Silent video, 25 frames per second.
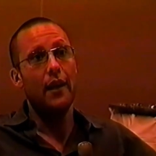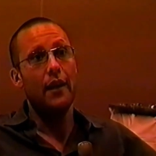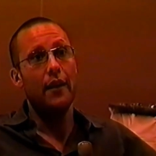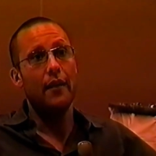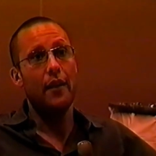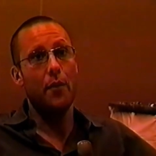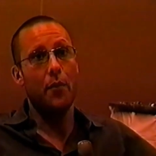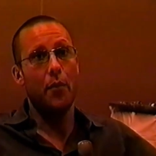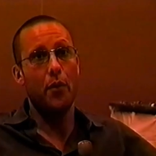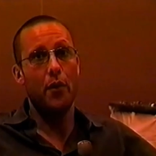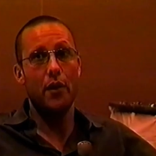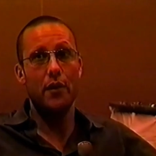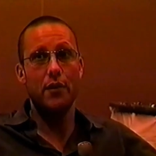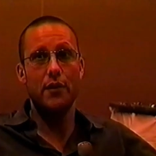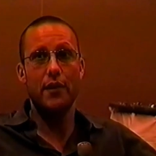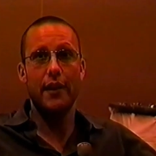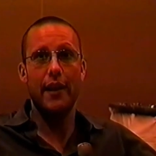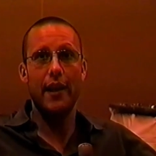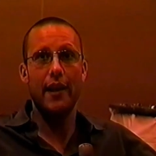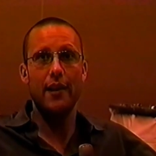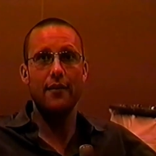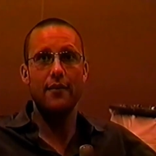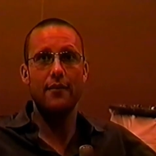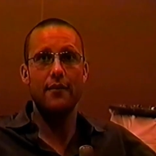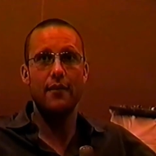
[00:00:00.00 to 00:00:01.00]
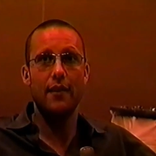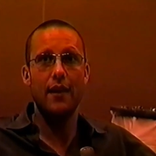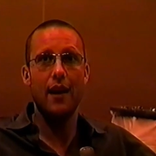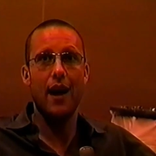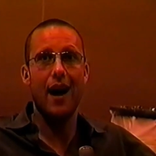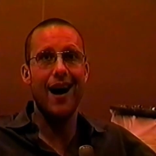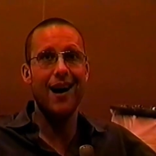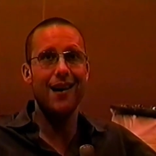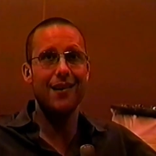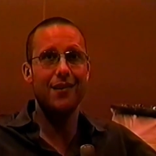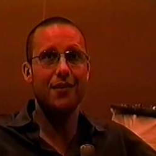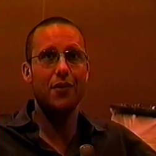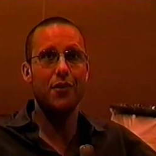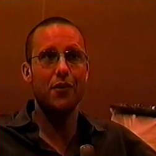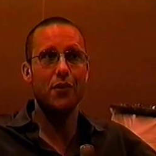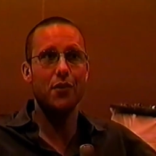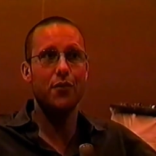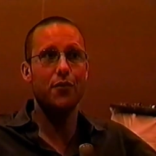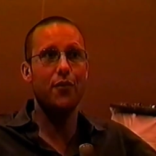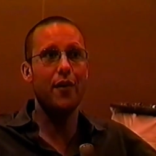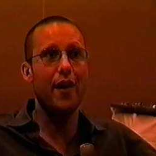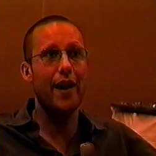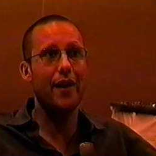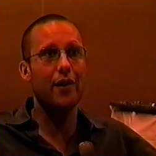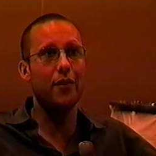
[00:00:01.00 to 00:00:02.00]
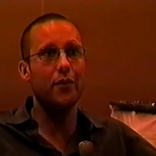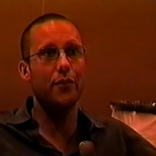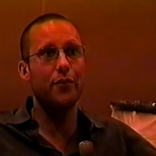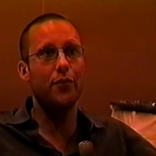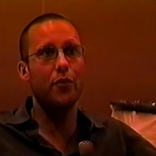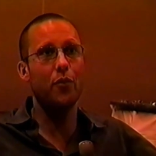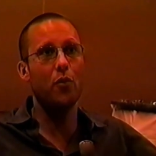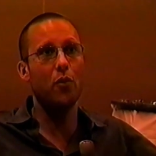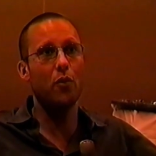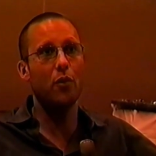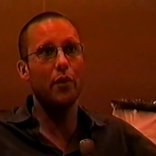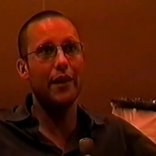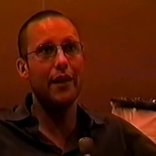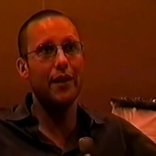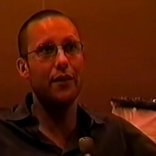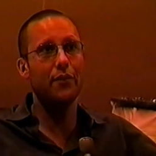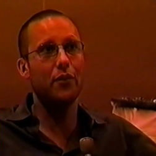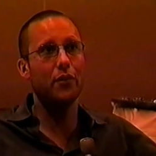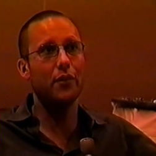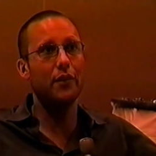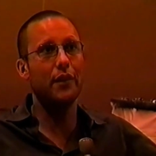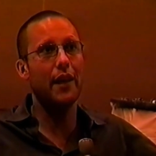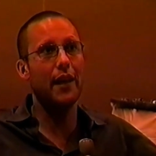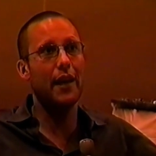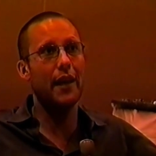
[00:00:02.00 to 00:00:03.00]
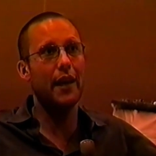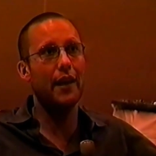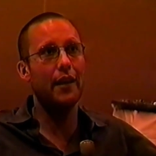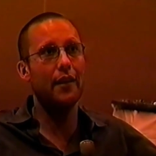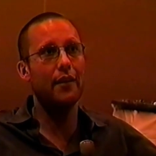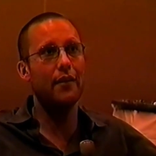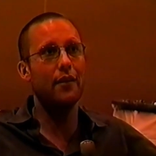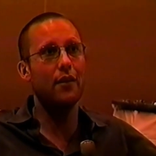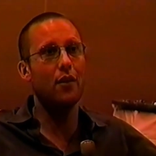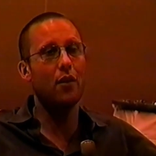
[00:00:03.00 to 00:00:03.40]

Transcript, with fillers: They put us against the Oscars Final Four, Evil Dead,